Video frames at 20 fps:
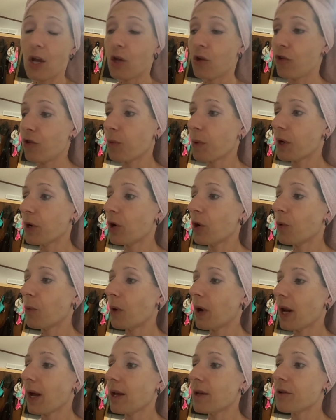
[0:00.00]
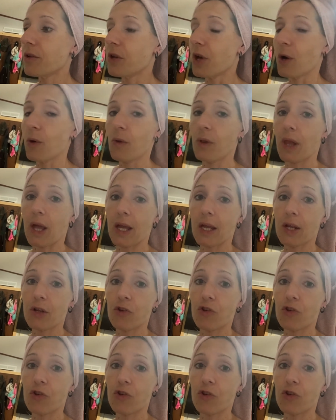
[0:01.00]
Do you want to know what I don't like?